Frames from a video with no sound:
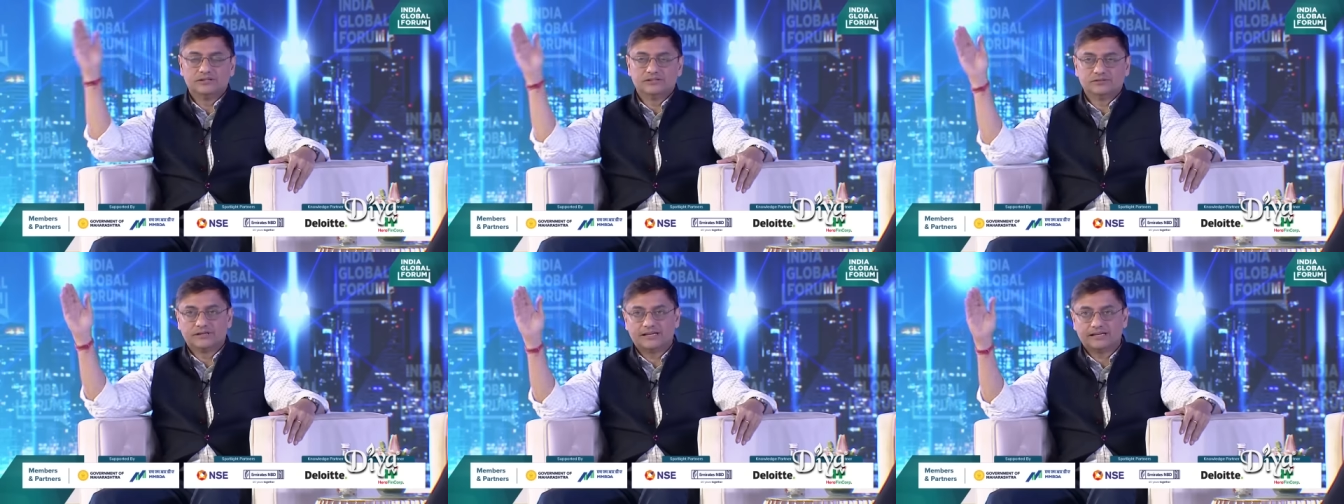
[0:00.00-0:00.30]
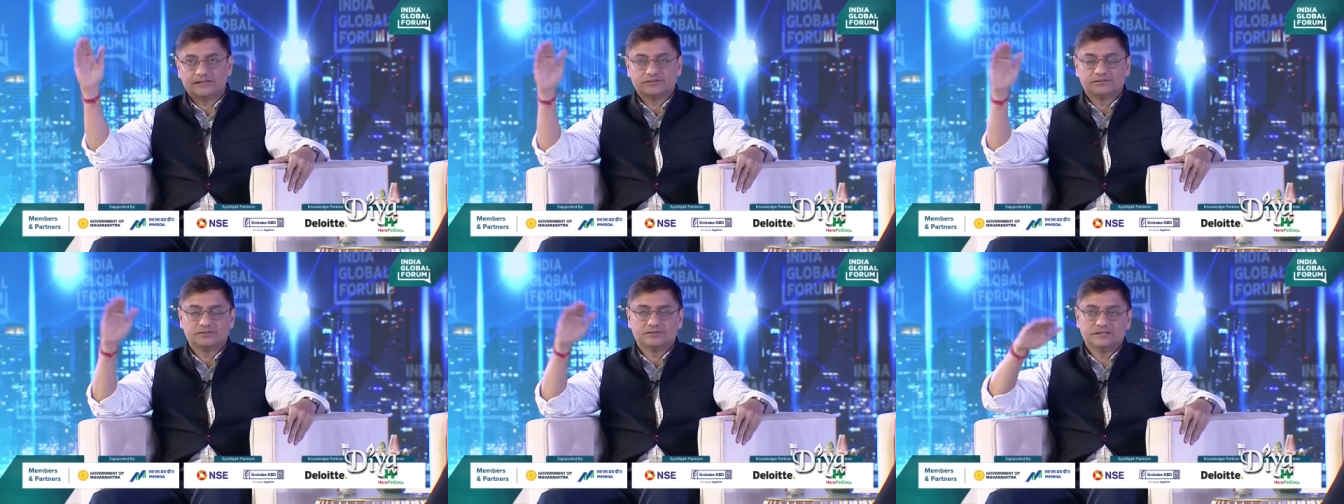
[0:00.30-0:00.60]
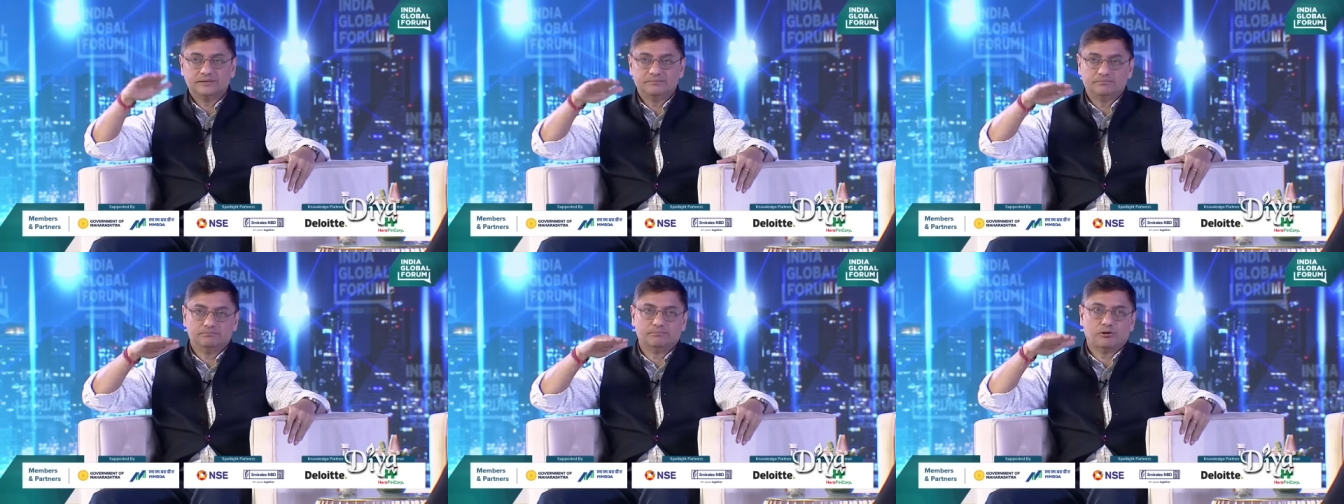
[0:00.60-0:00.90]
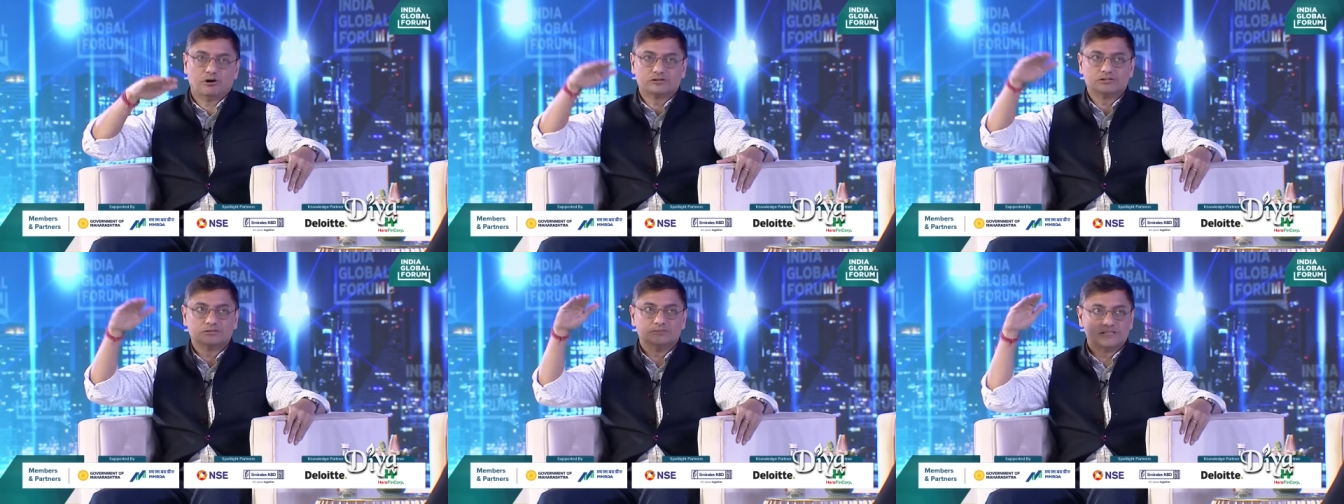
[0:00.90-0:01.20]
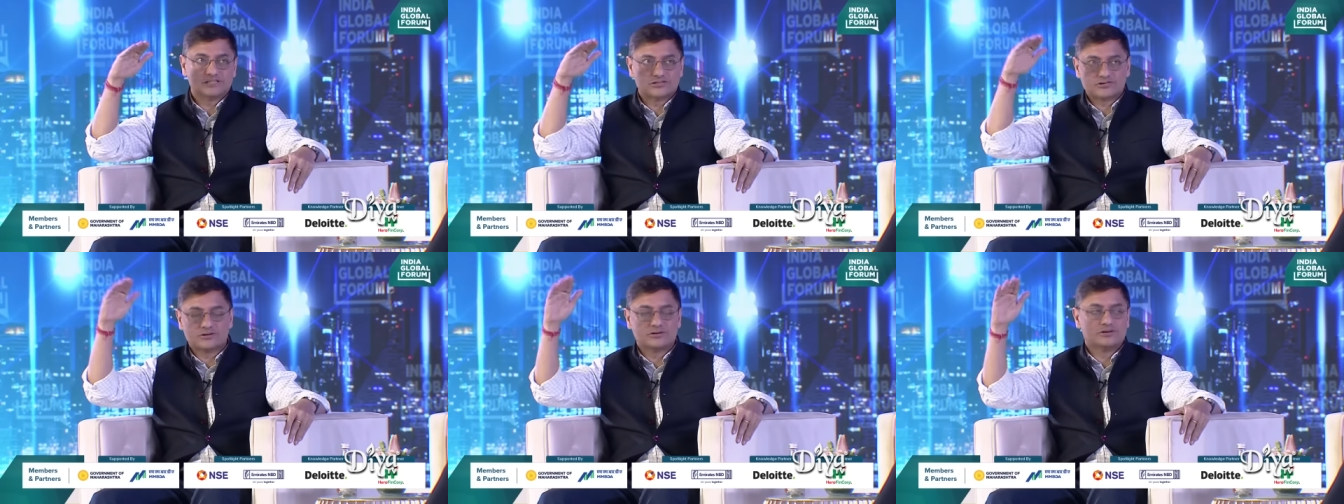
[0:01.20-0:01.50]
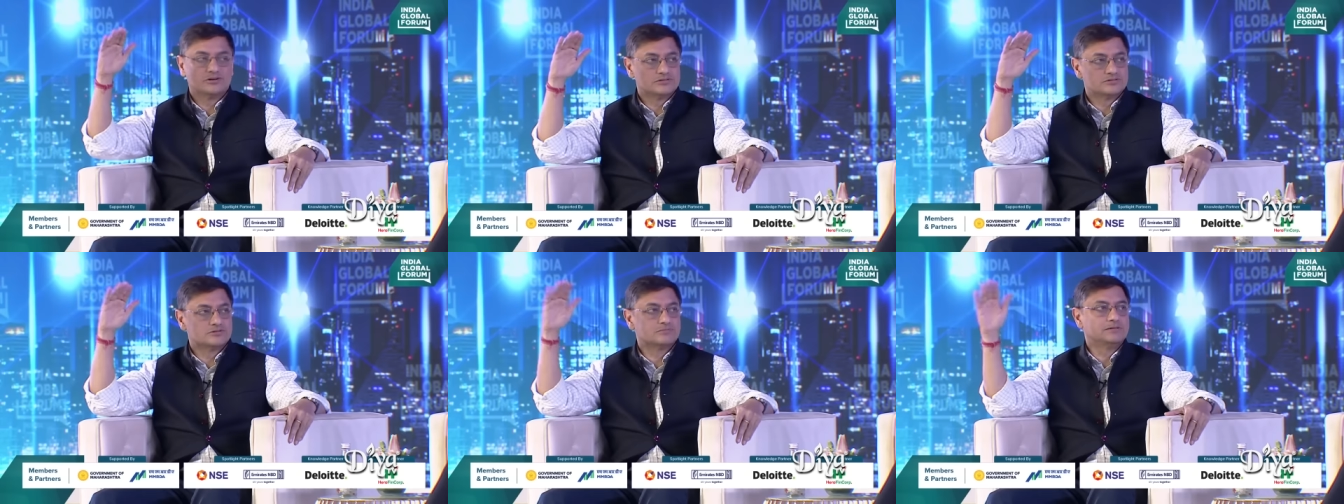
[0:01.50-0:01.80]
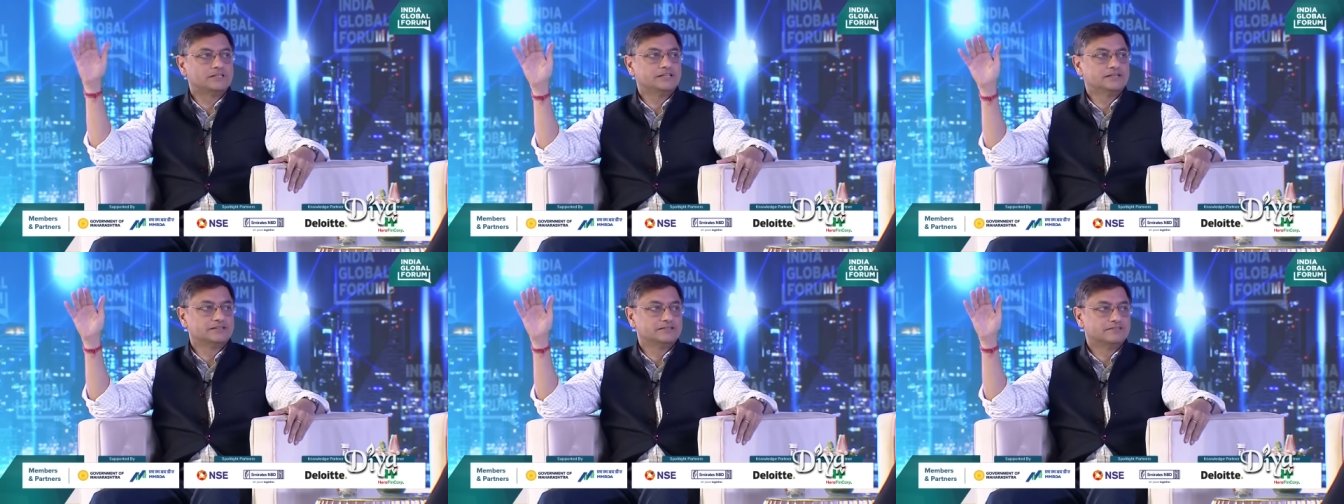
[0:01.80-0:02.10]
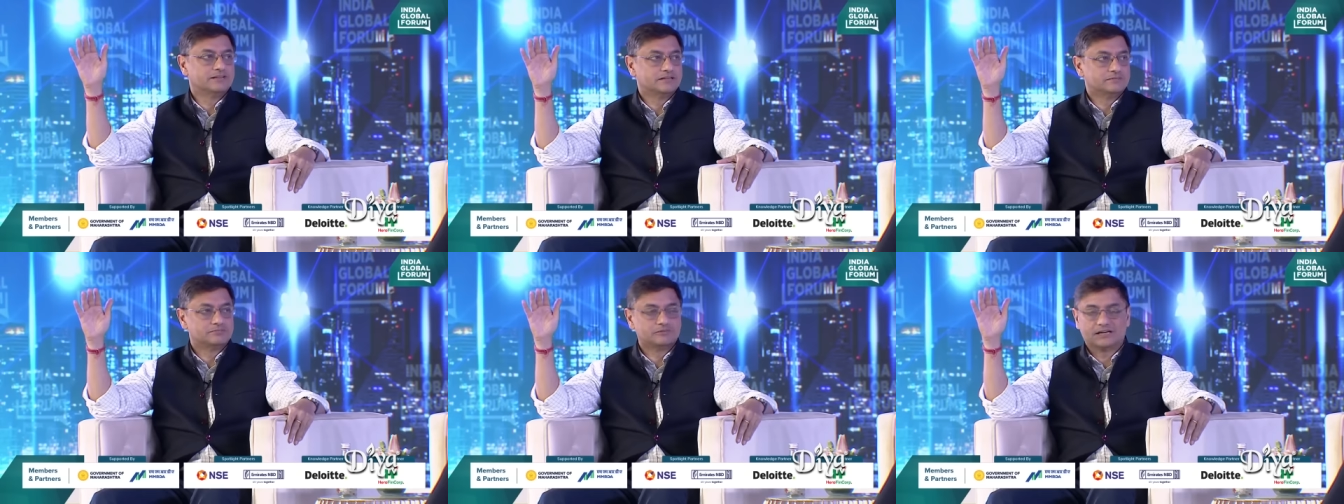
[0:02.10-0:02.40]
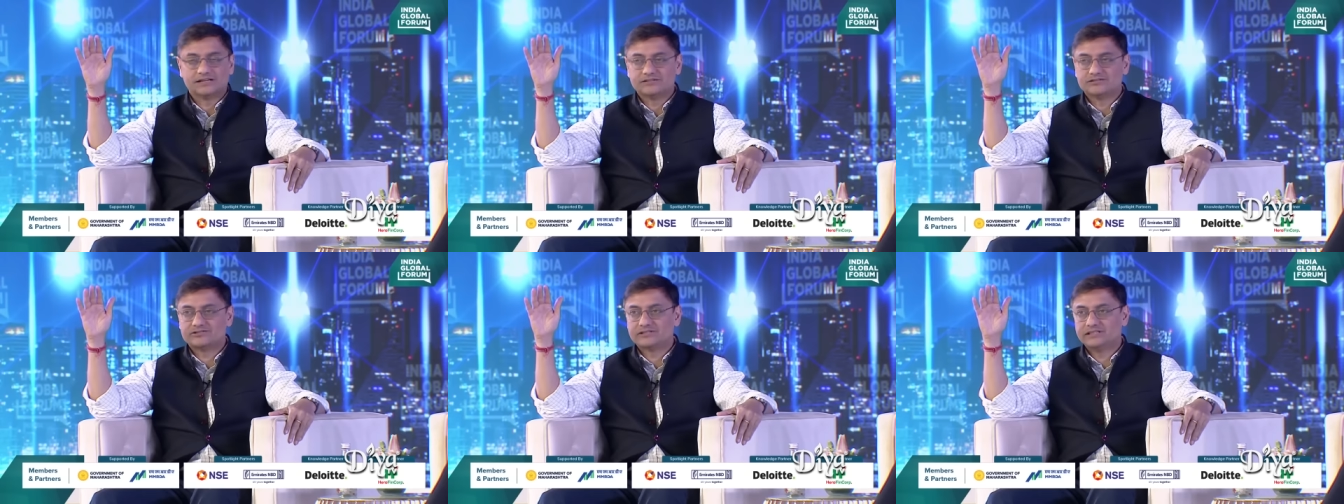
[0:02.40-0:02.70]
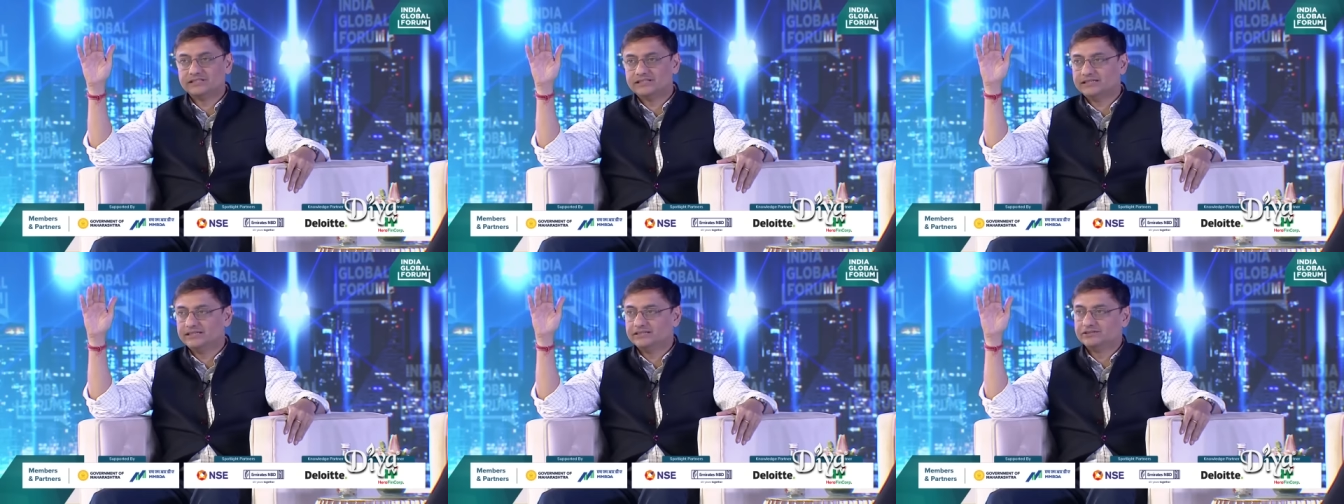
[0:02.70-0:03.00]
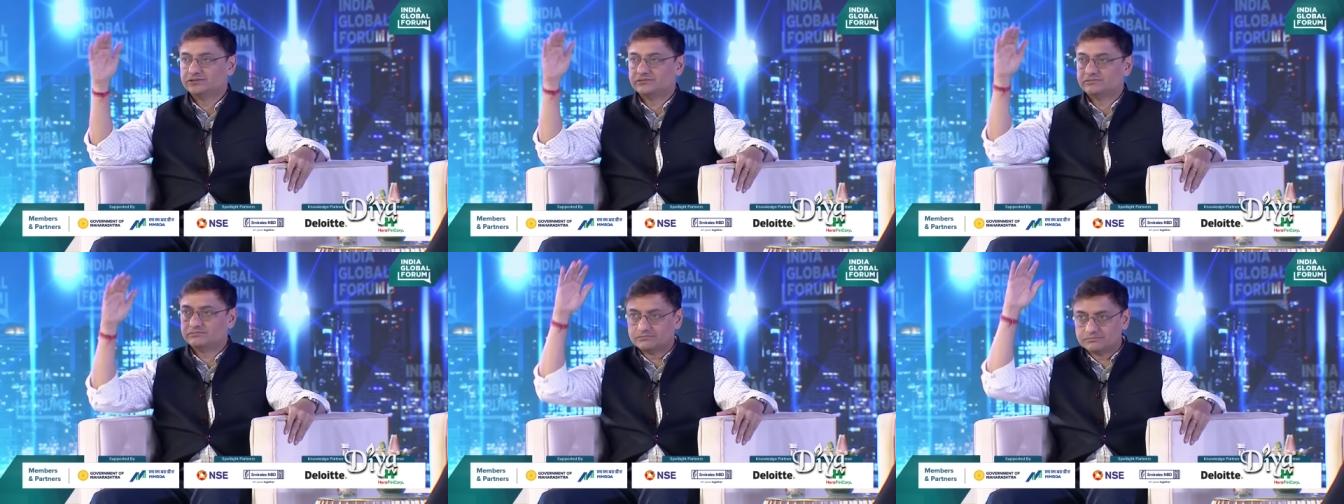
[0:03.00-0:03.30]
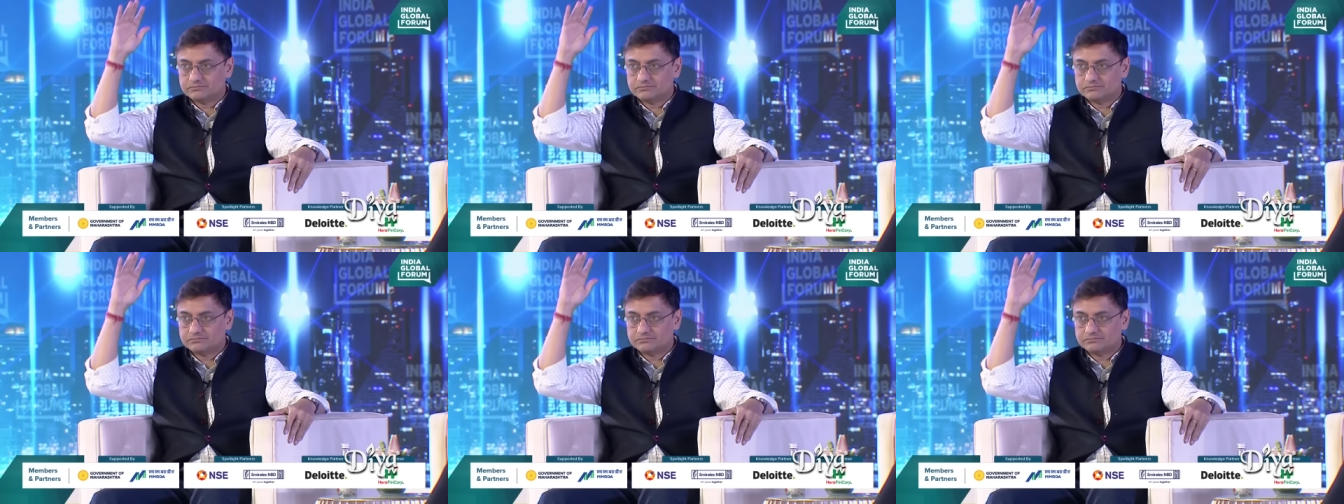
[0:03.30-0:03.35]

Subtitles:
to get to the bottom echelons of being a developed country in